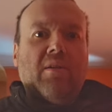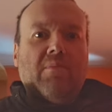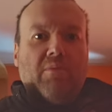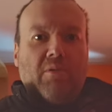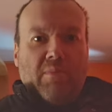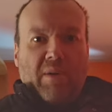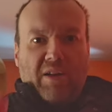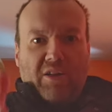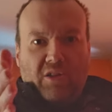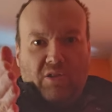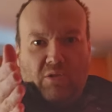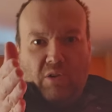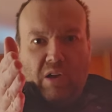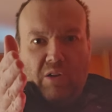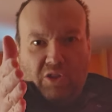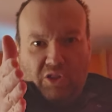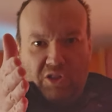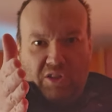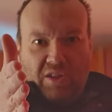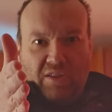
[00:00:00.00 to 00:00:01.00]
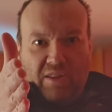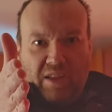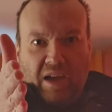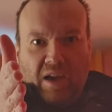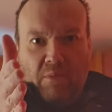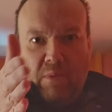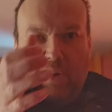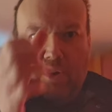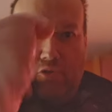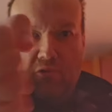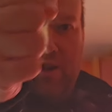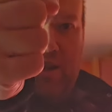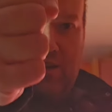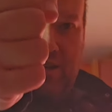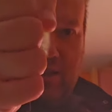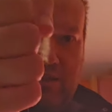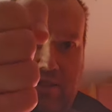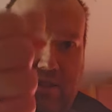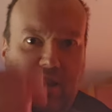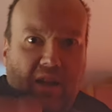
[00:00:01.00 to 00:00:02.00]
But imagine I just did that and went crack
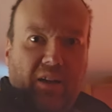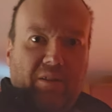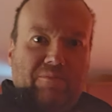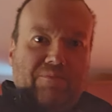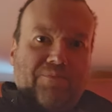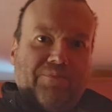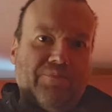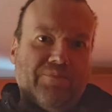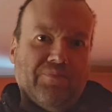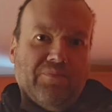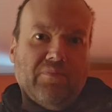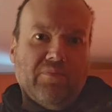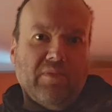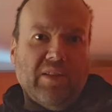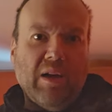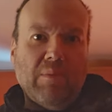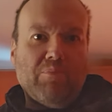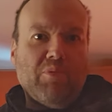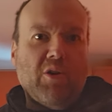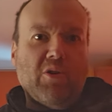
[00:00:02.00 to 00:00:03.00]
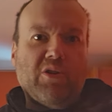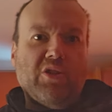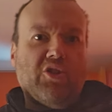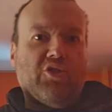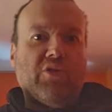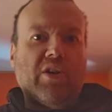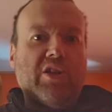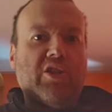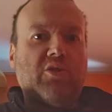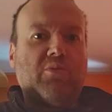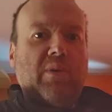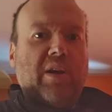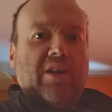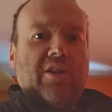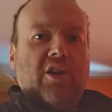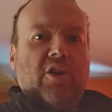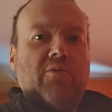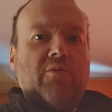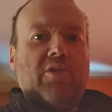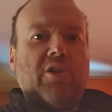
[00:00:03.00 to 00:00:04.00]
like that. That broke it straight away.
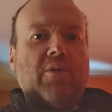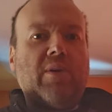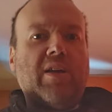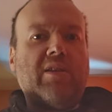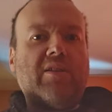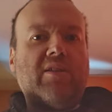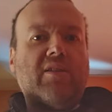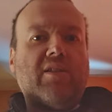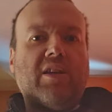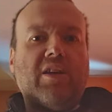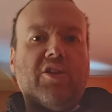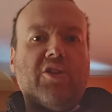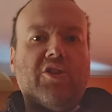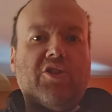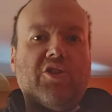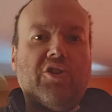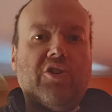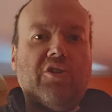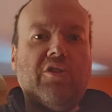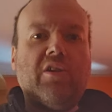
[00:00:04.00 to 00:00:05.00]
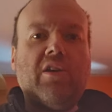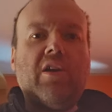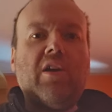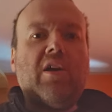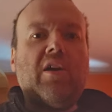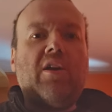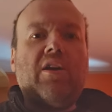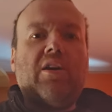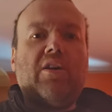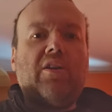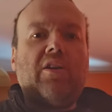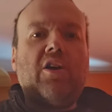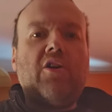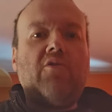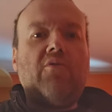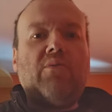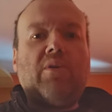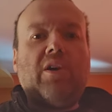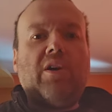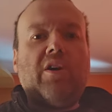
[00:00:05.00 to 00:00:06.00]
No, no hesitation.
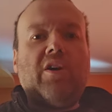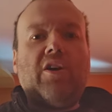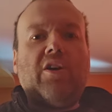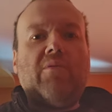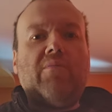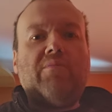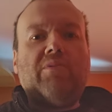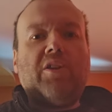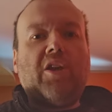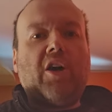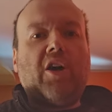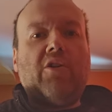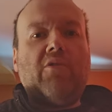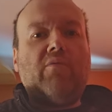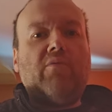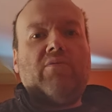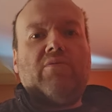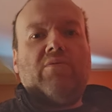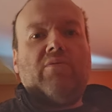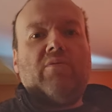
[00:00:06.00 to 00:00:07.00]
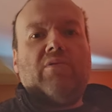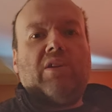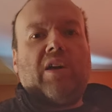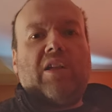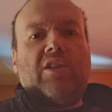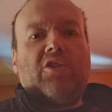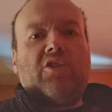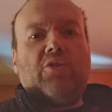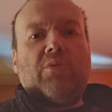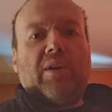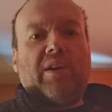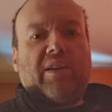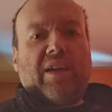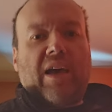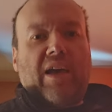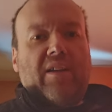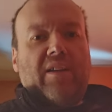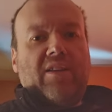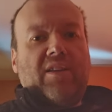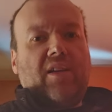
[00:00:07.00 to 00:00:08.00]
No, um, you know, had to do it
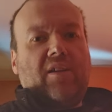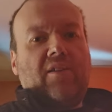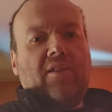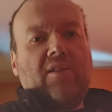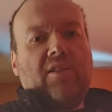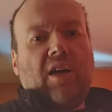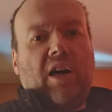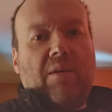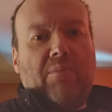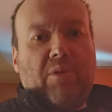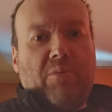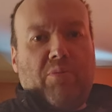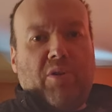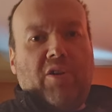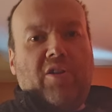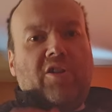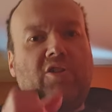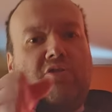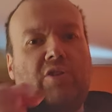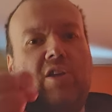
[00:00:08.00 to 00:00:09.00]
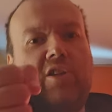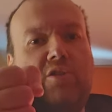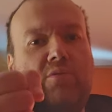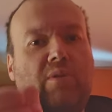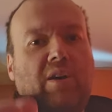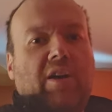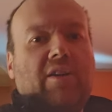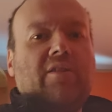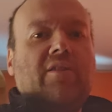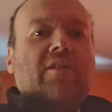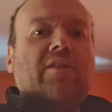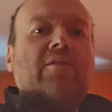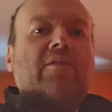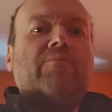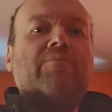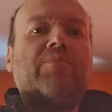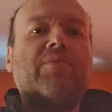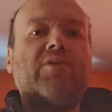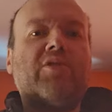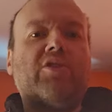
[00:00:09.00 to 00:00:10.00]
again the second time. It broke it straight away.
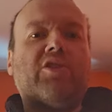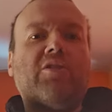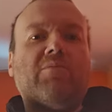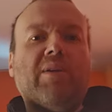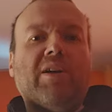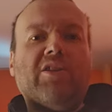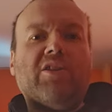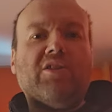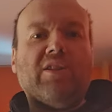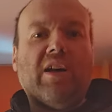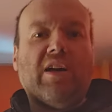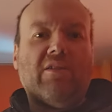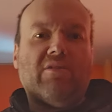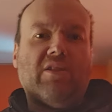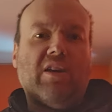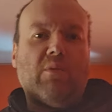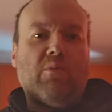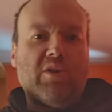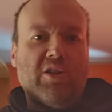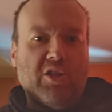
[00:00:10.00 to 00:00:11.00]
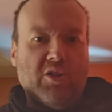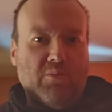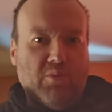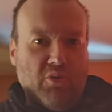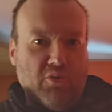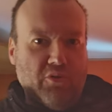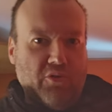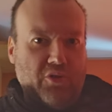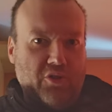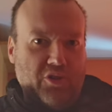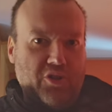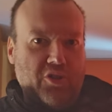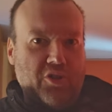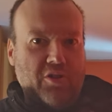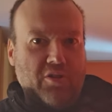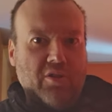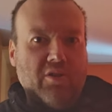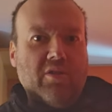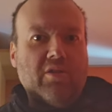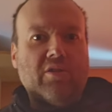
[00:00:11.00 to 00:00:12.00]
So you can imagine that that one inch punch,
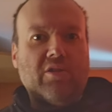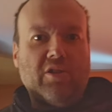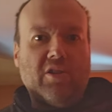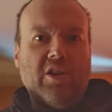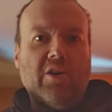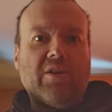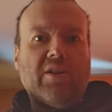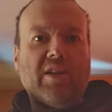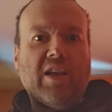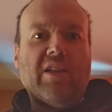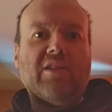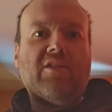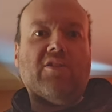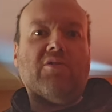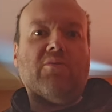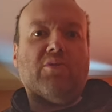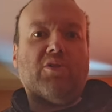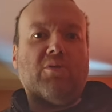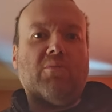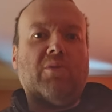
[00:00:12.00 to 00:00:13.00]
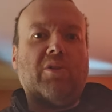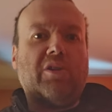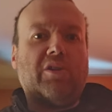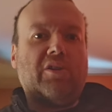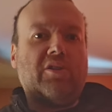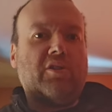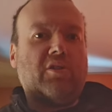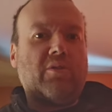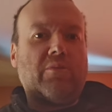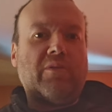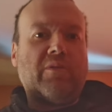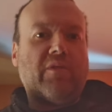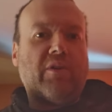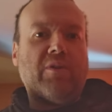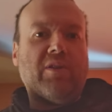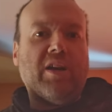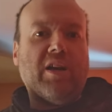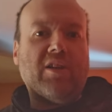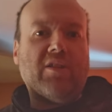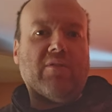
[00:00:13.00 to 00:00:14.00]
you know, connecting to somebody. It's not going to be
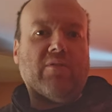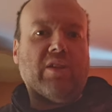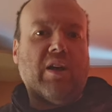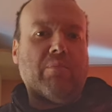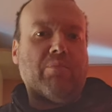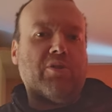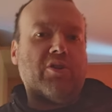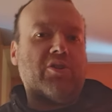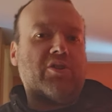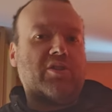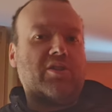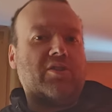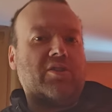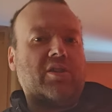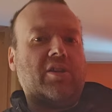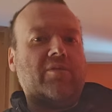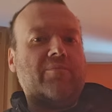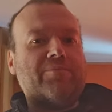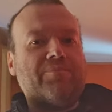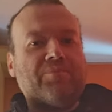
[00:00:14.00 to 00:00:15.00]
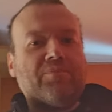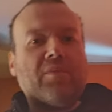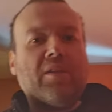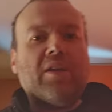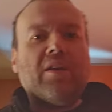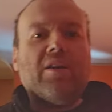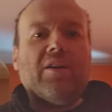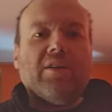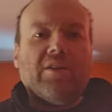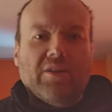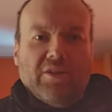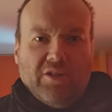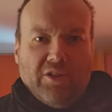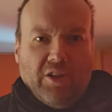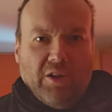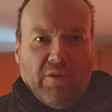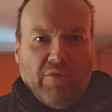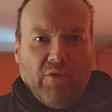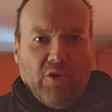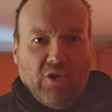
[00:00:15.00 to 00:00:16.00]
very nice for that person, is it?
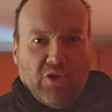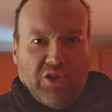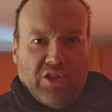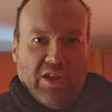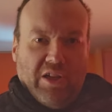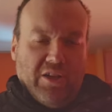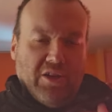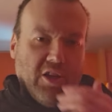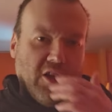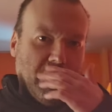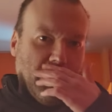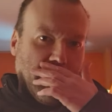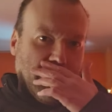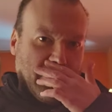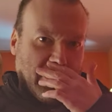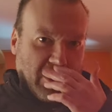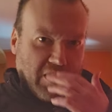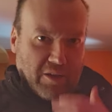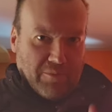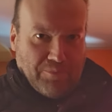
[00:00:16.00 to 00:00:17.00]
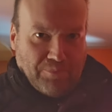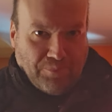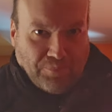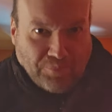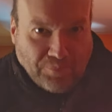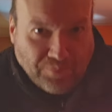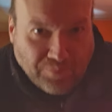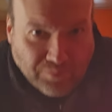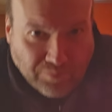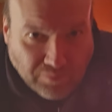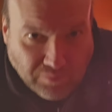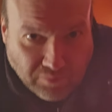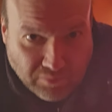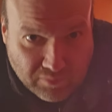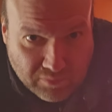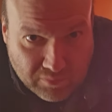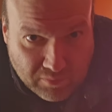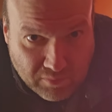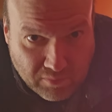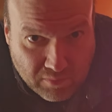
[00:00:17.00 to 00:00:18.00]
So I thought I'd just let you know about that.
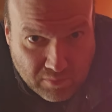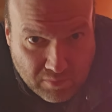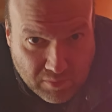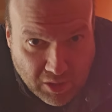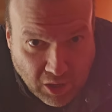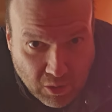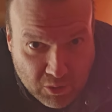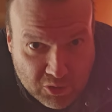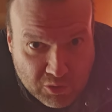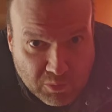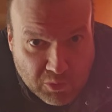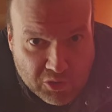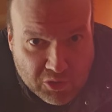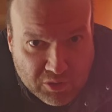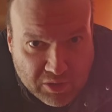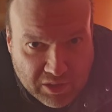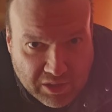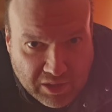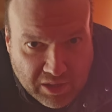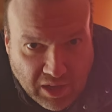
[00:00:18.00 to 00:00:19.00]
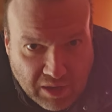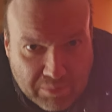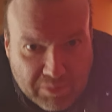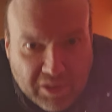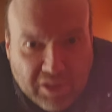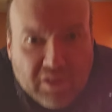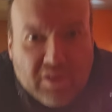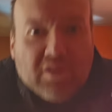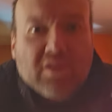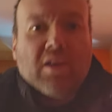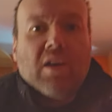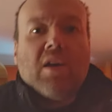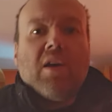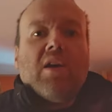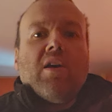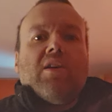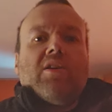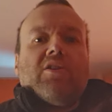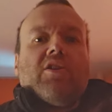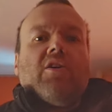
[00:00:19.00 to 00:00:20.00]
I was coming up to nearly nine minutes.
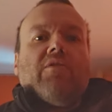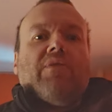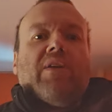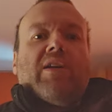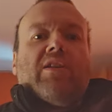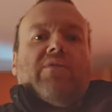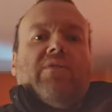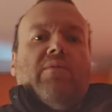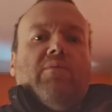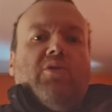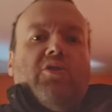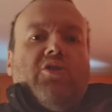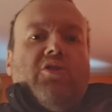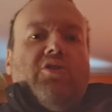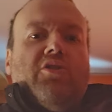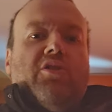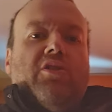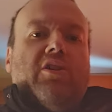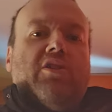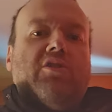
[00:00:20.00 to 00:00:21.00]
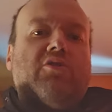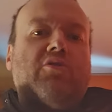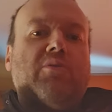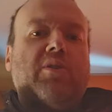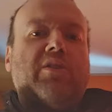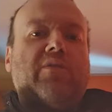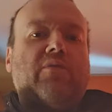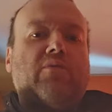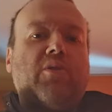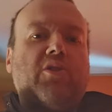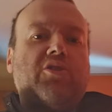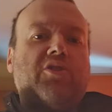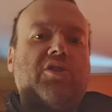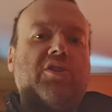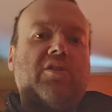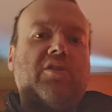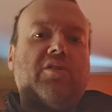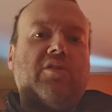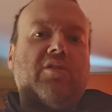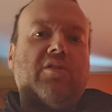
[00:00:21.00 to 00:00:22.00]
So thanks very much as always for
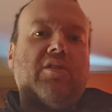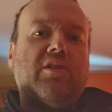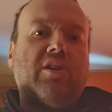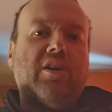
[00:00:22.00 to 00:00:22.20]
watching.